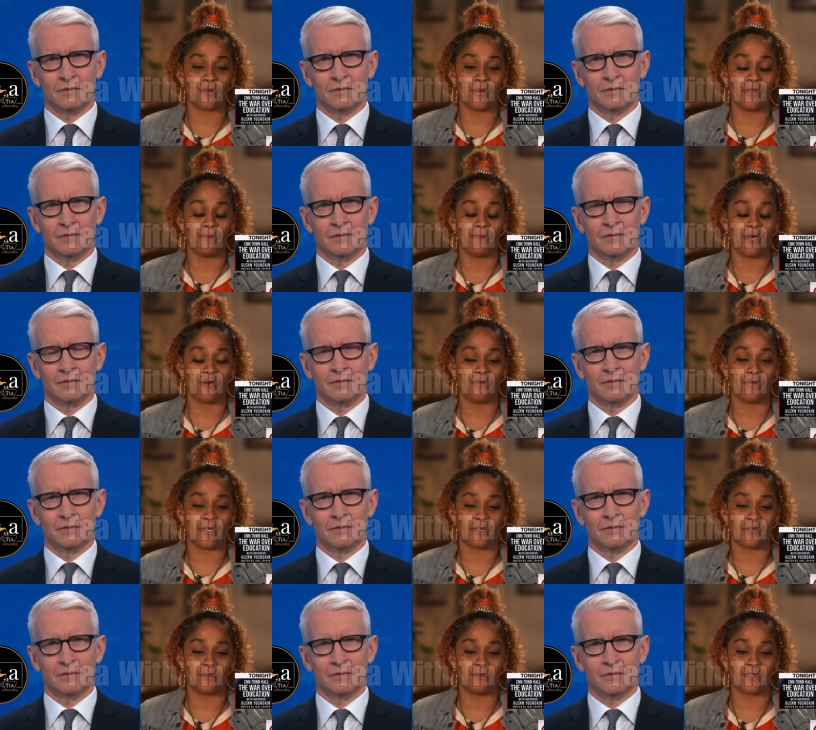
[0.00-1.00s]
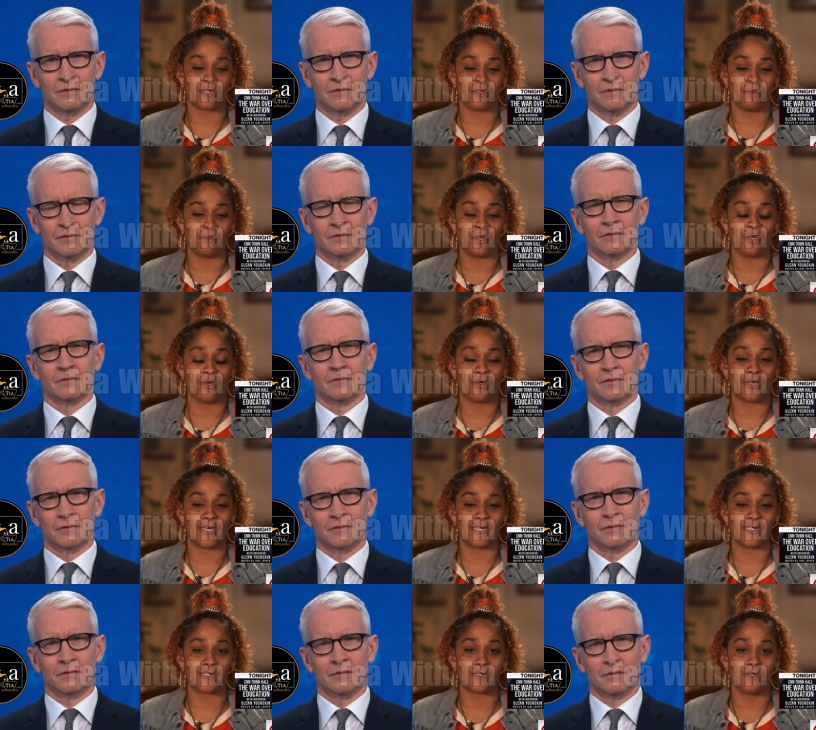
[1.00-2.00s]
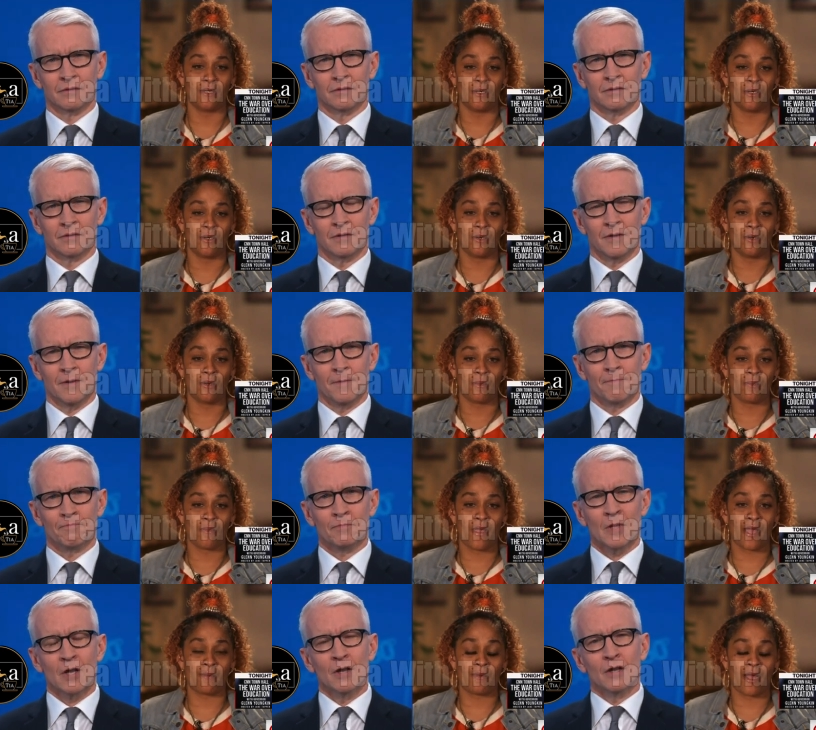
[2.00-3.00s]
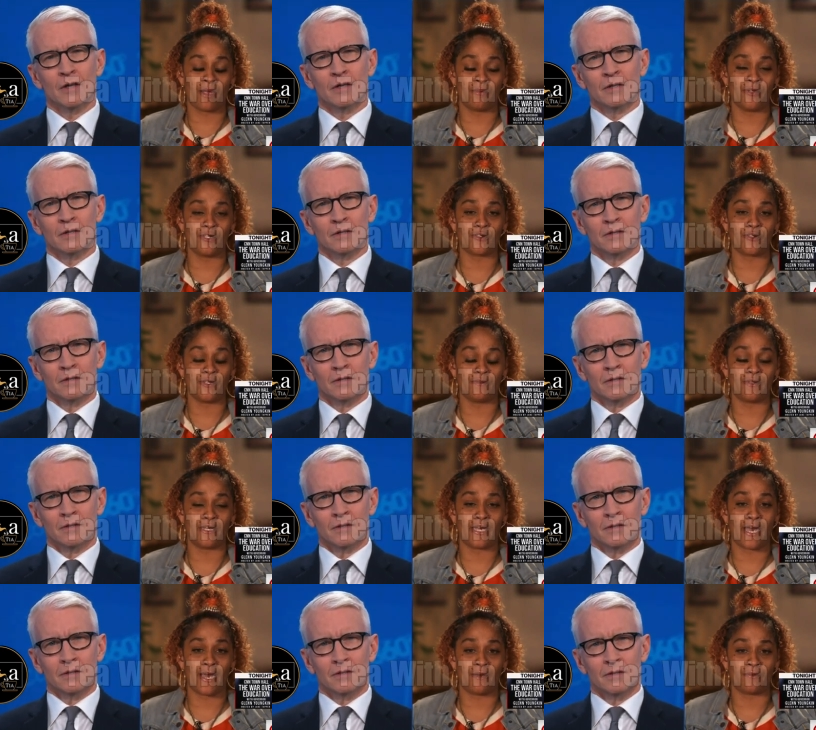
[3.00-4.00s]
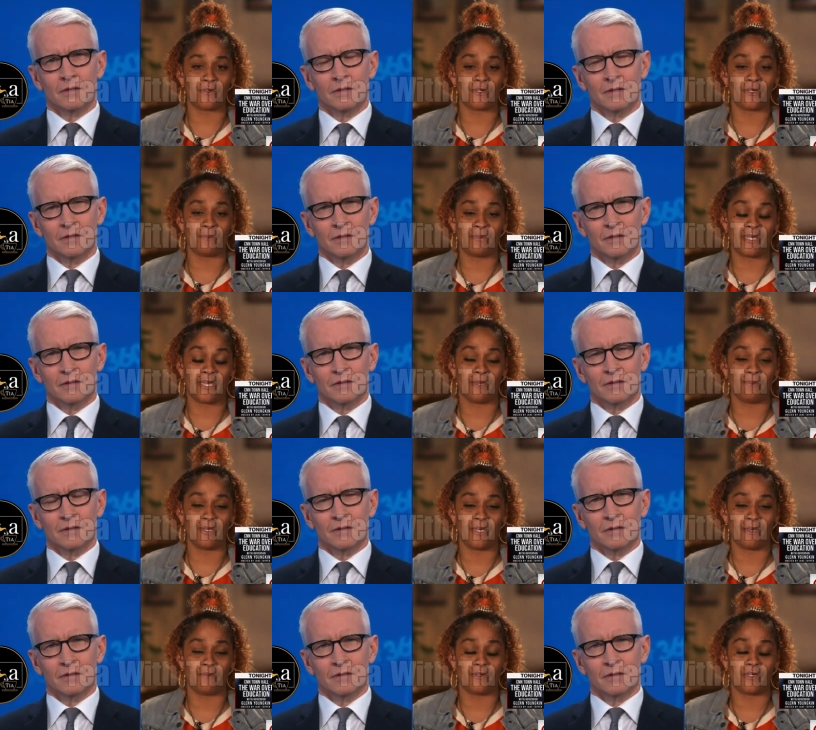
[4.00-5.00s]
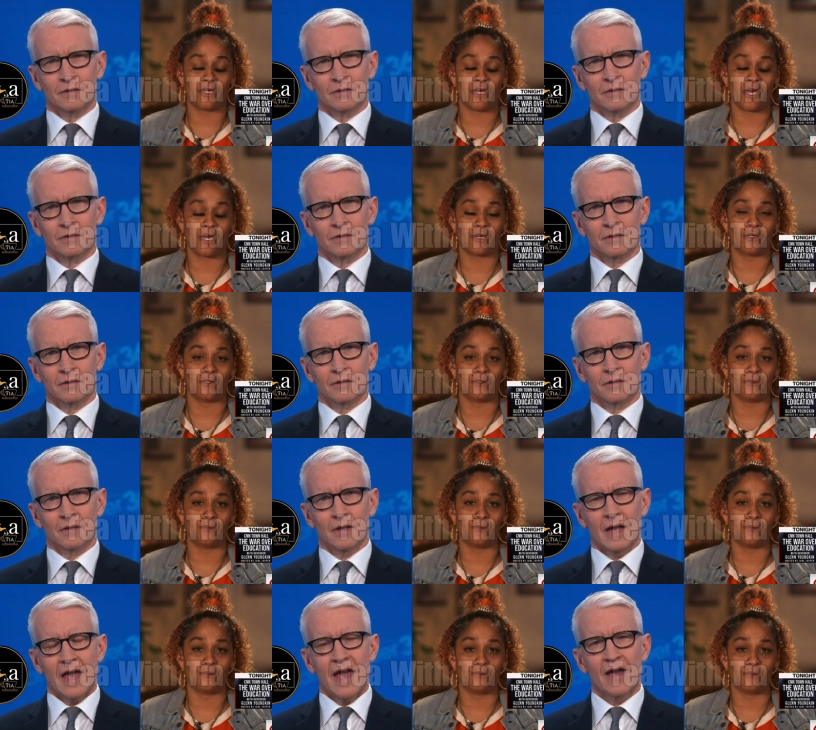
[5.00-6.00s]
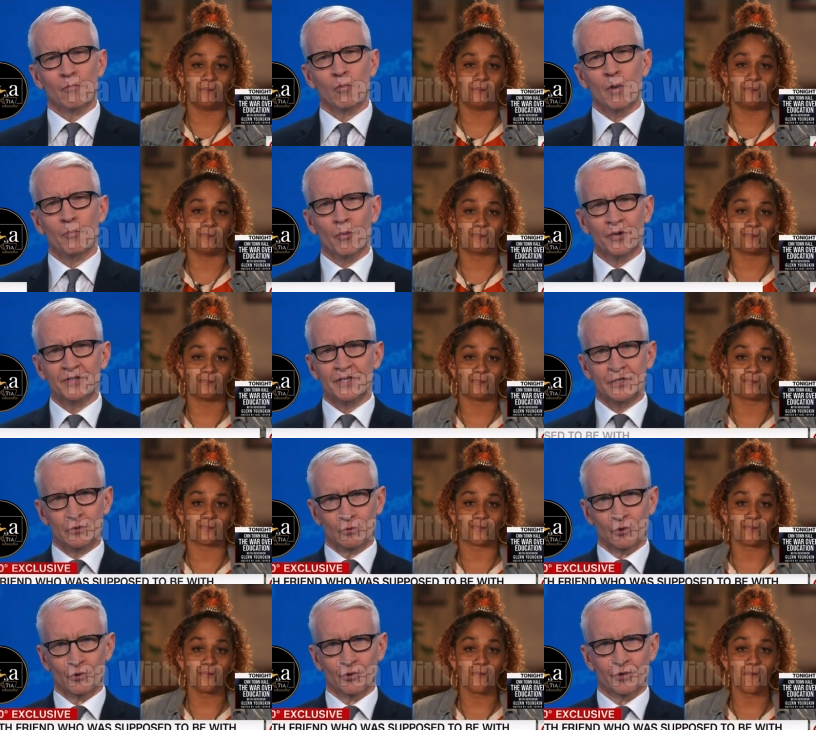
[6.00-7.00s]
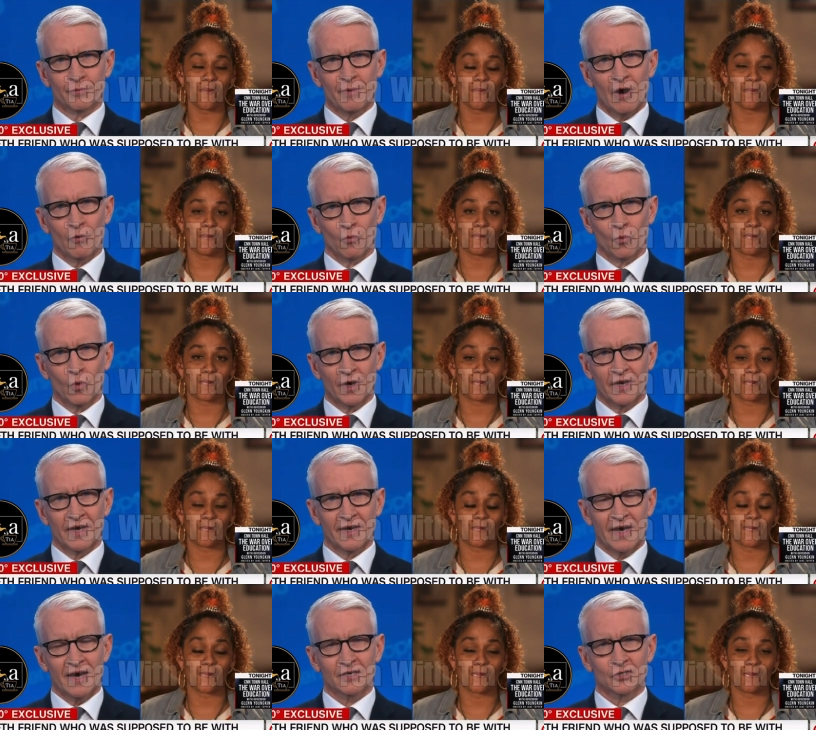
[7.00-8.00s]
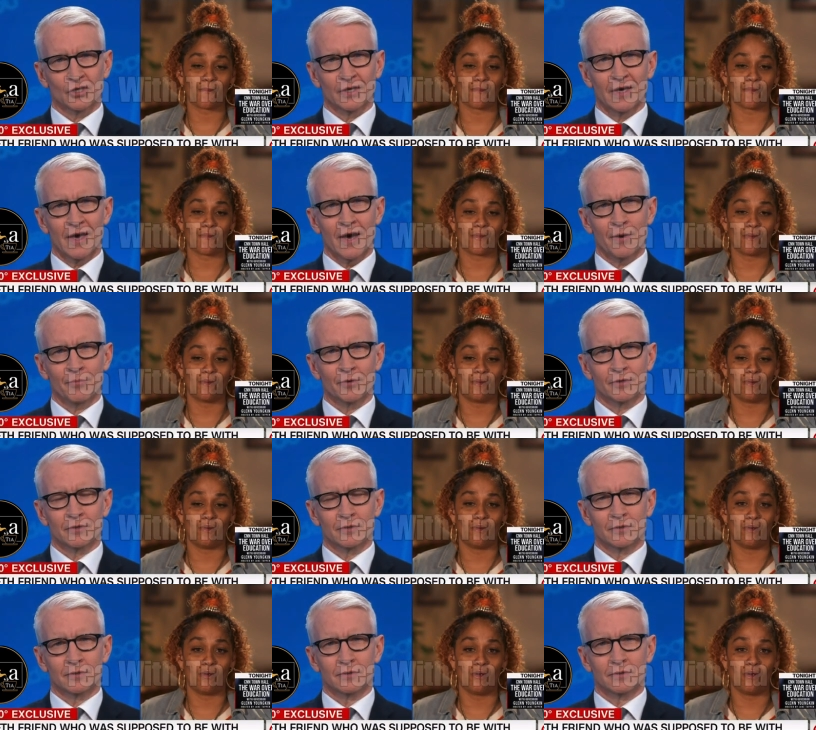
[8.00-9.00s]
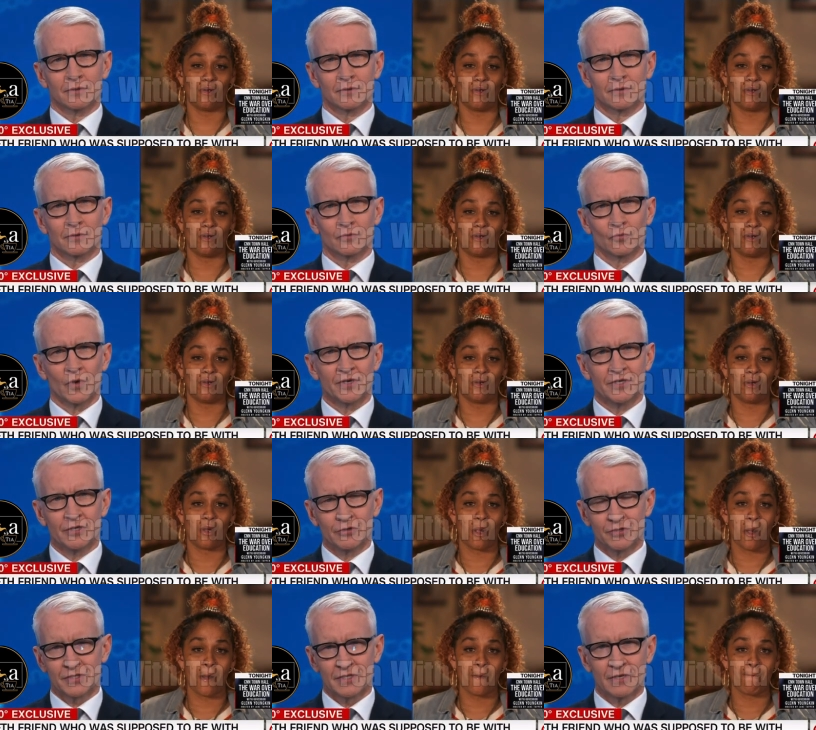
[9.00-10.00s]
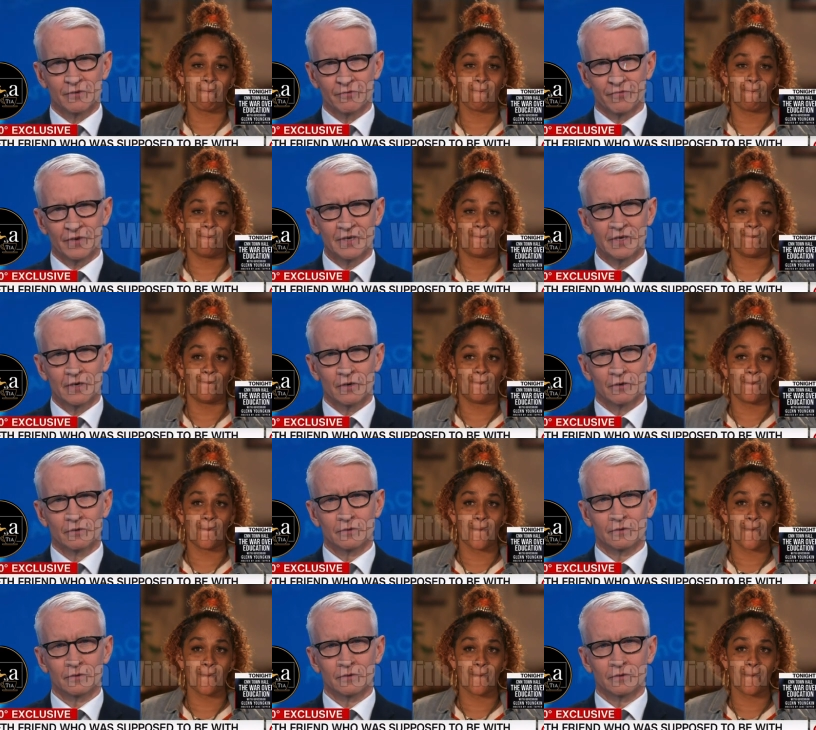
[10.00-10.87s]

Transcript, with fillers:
Speaker 1: three male victims' hmm. belongings. Mm. I, I retrieved it after it became 11 o'clock.
Speaker 2: At what point did you learn about what had actually happened? When did you see the video?